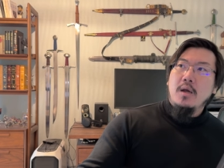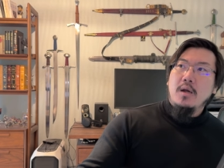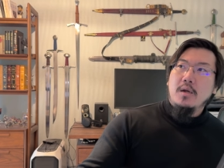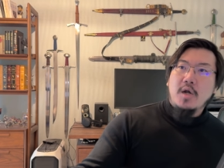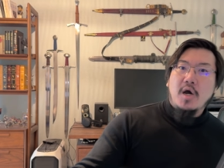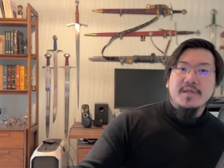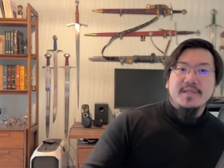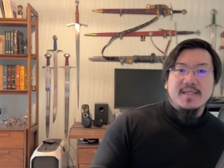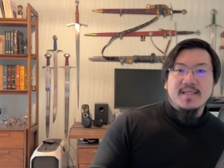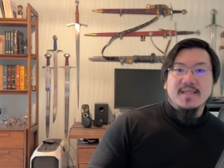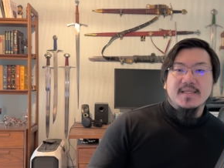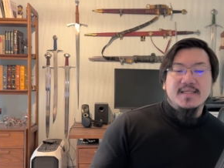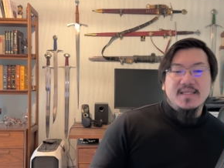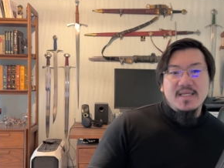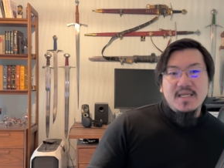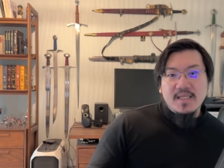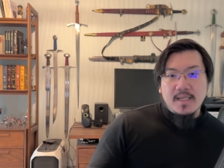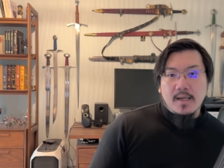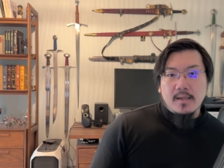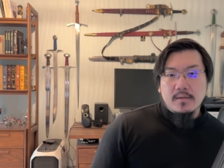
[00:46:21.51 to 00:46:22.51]

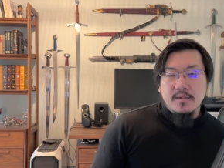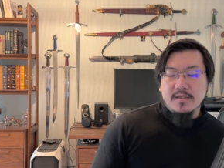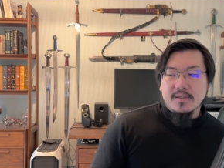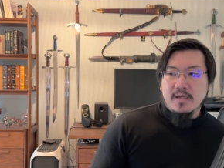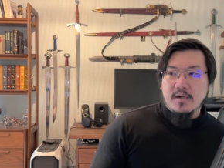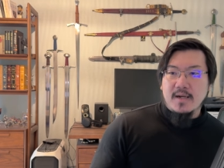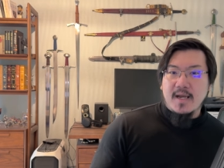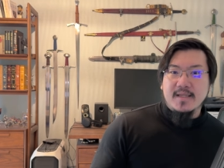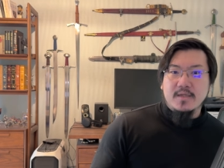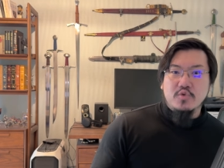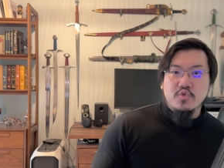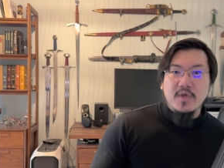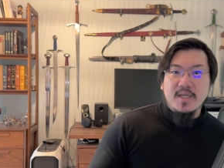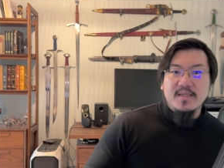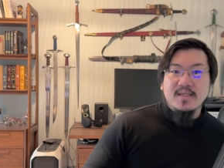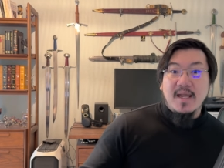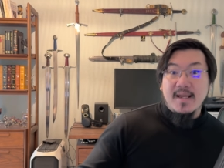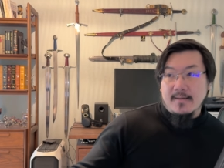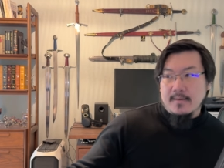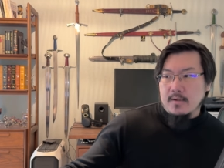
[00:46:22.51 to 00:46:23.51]
Costa They're not a
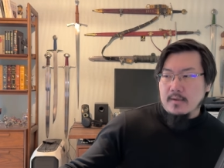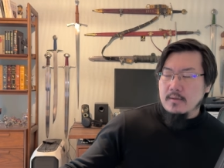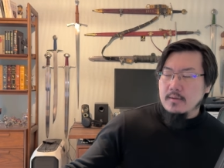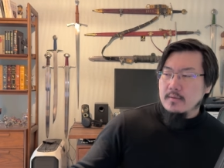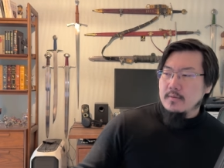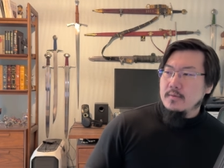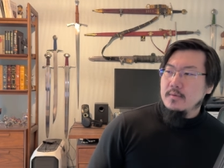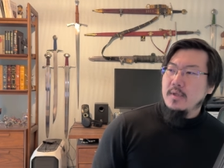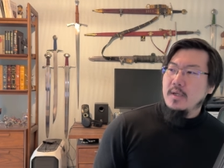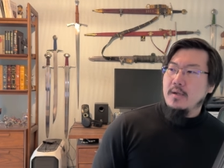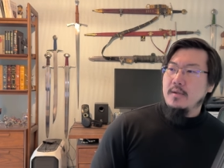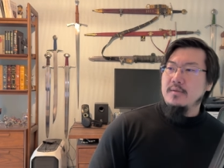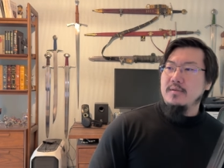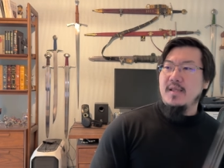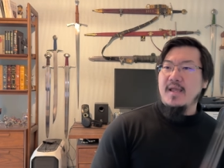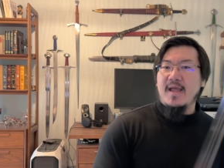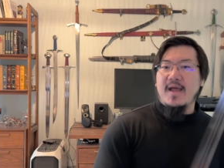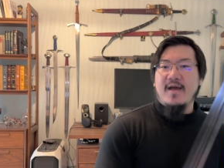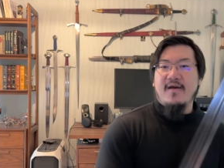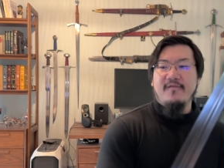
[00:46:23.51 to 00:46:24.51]
retailer. They,
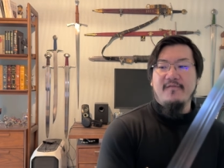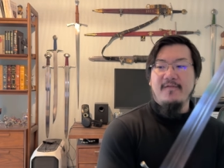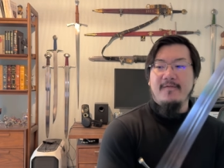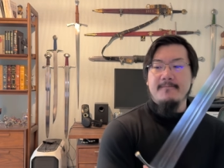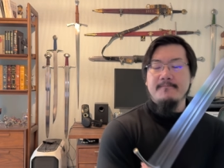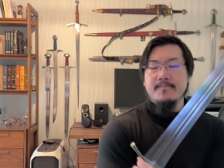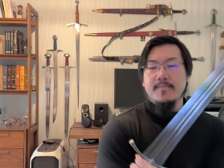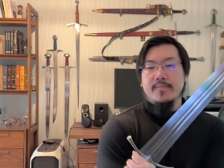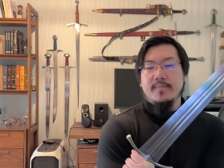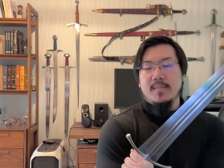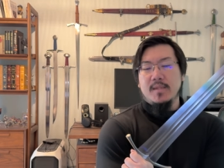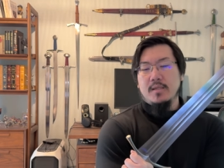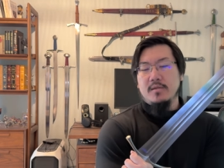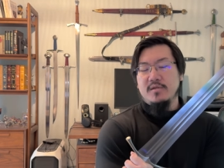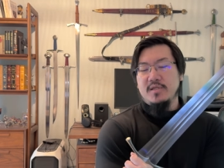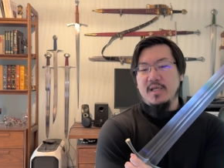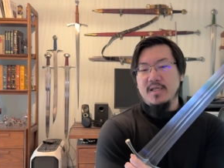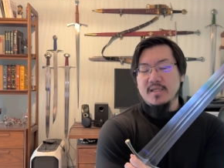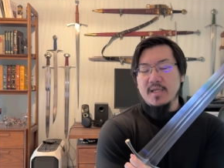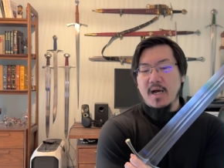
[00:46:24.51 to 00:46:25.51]
they have
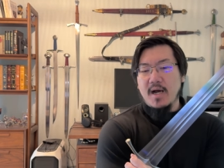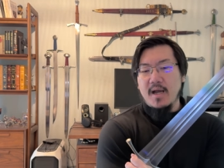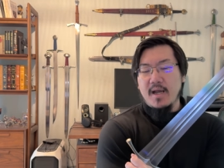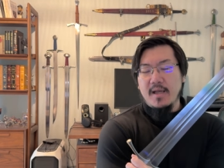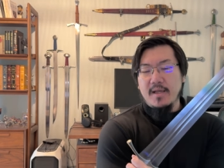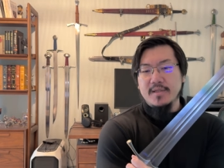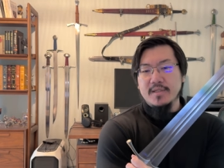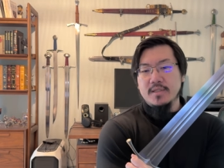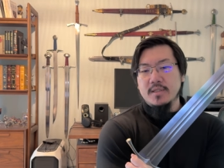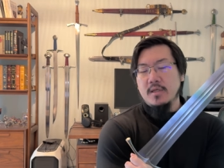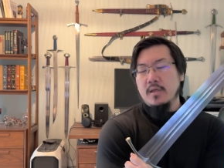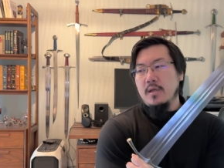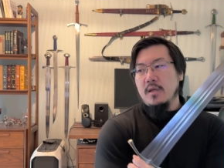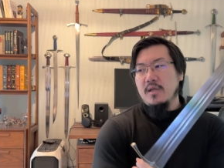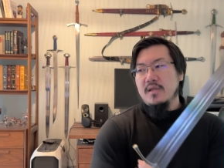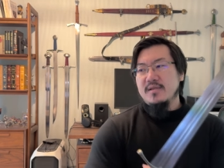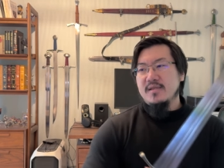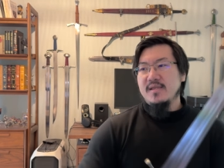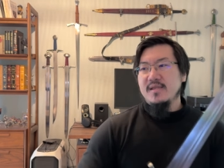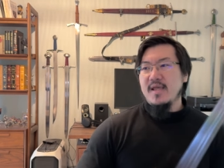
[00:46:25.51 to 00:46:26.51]
designs.
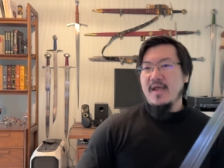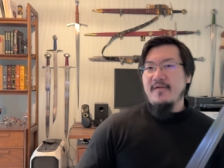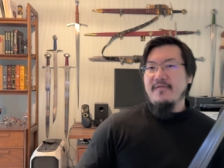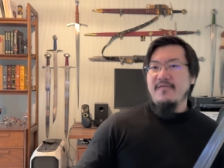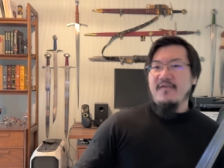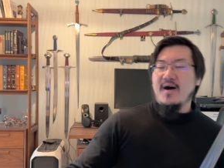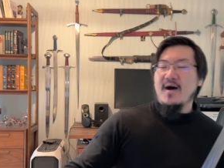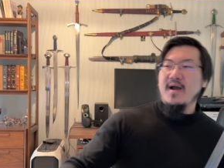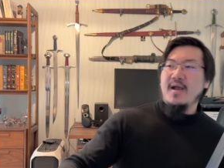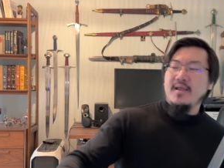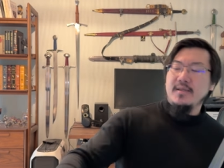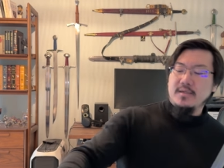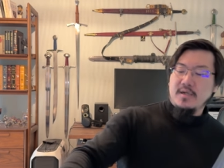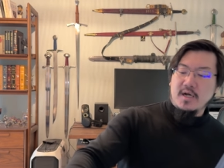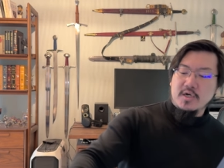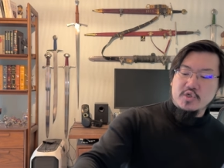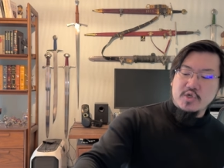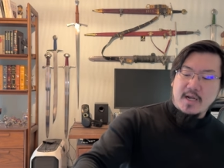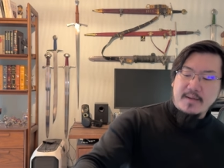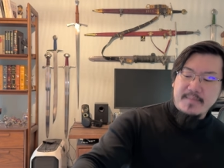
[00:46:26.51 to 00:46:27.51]
They find
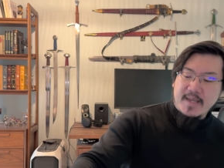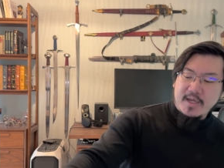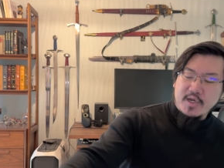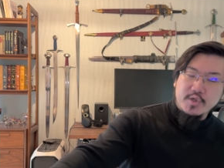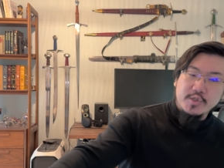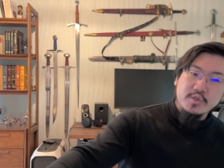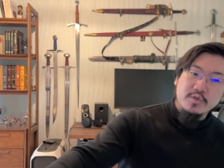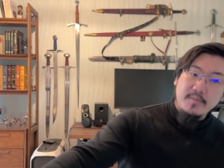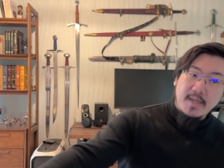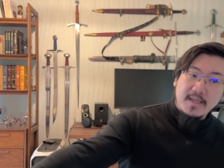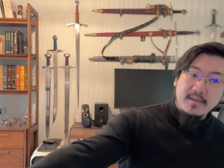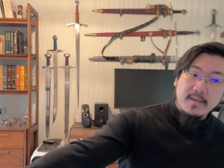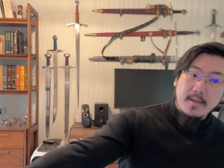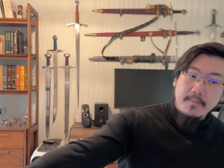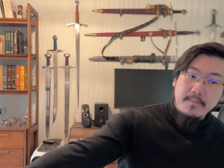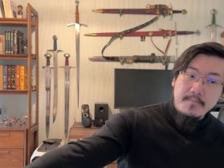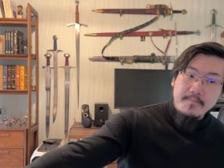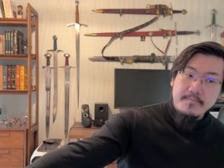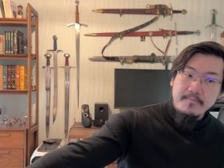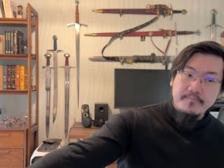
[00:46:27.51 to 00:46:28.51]
contract makers who make
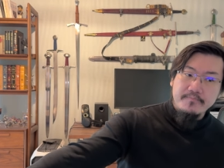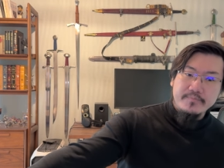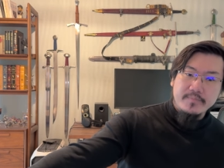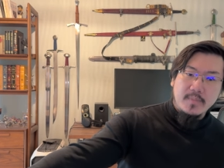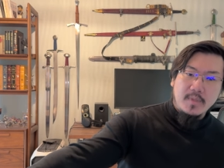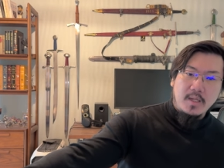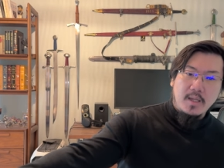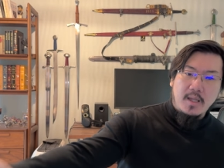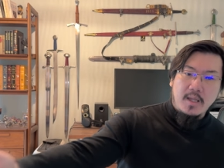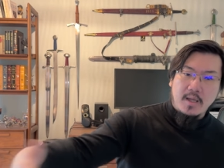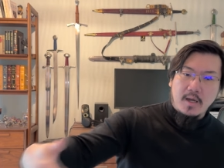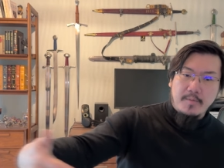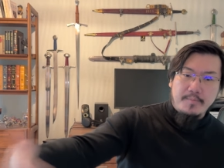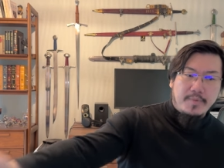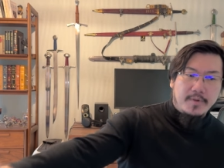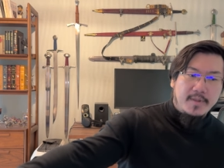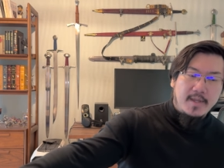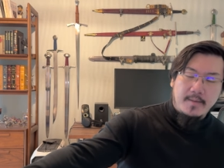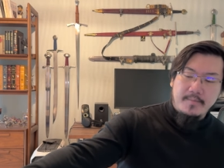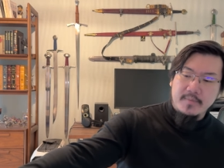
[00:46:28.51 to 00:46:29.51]
them and
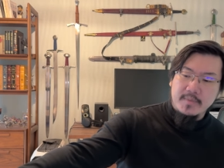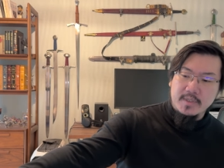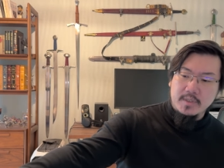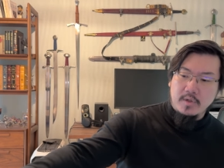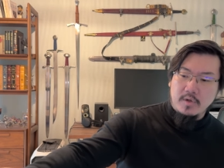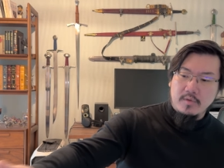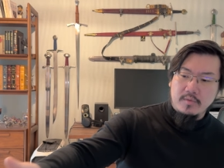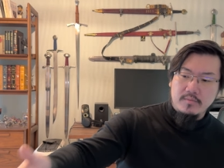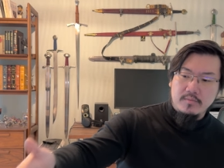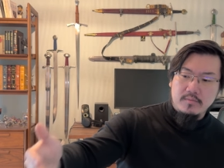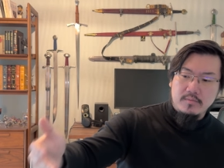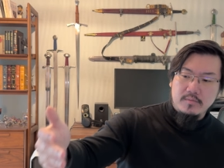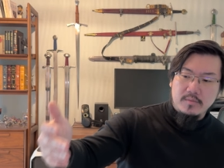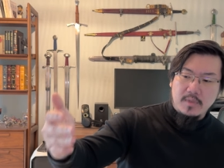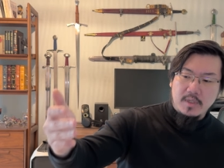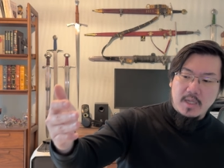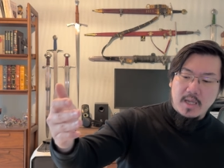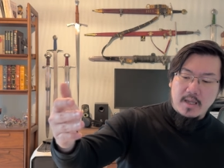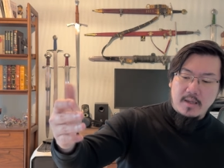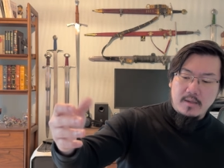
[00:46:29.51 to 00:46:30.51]
output them. So
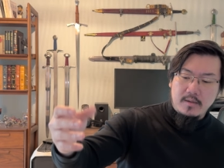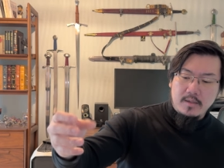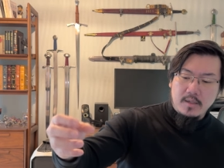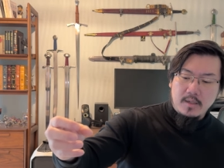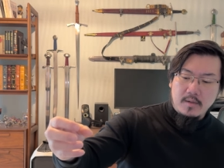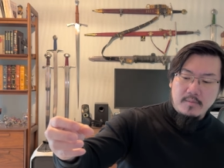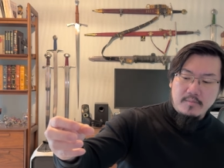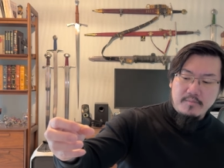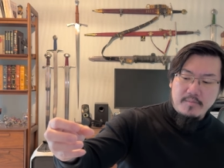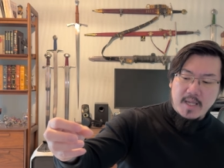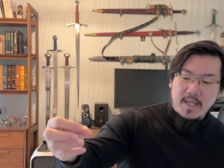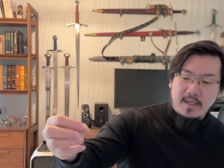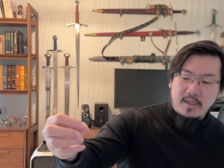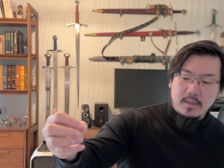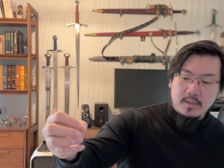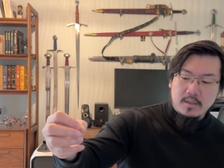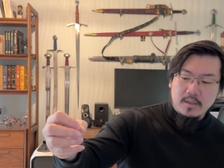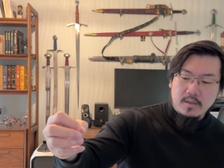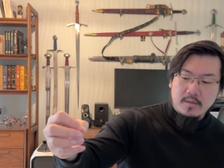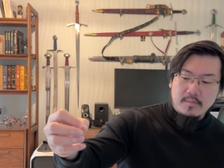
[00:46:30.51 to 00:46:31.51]
they
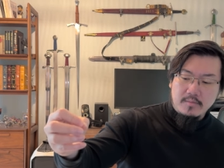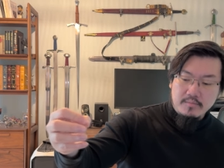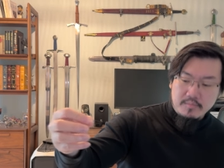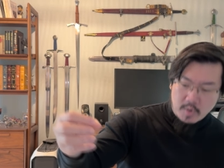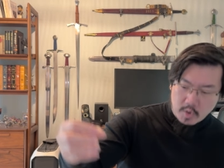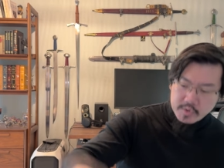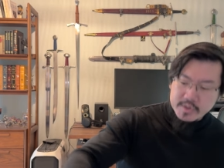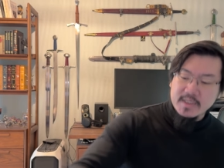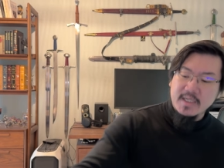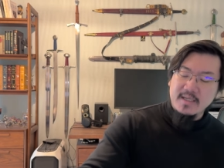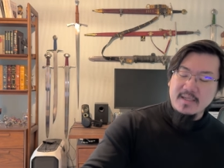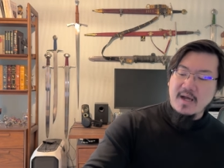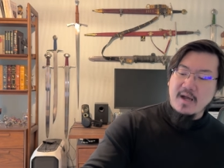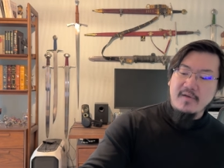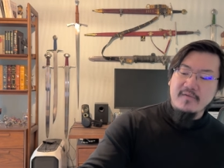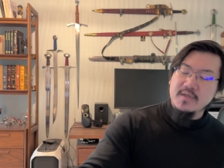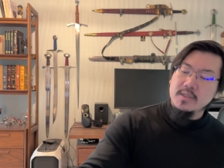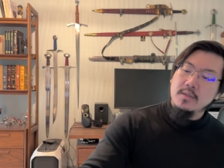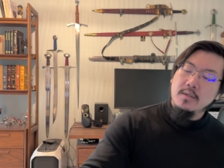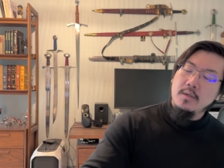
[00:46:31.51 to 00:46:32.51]
make mostly
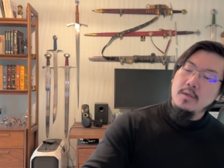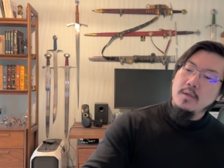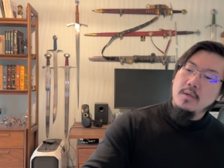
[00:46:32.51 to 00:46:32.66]
knives,